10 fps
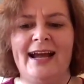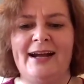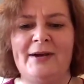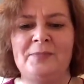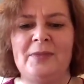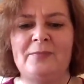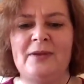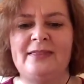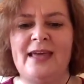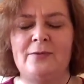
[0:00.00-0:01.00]

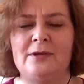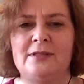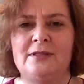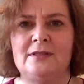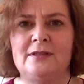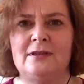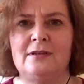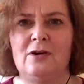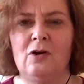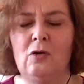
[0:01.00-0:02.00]
But there was
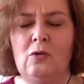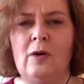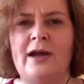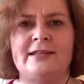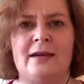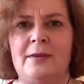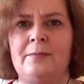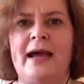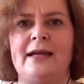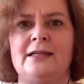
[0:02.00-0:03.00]
always coming
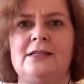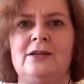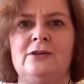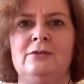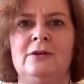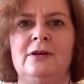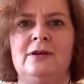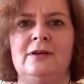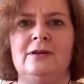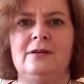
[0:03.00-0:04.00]
back to
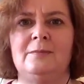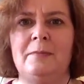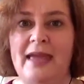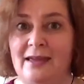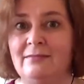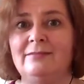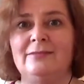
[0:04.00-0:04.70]
me,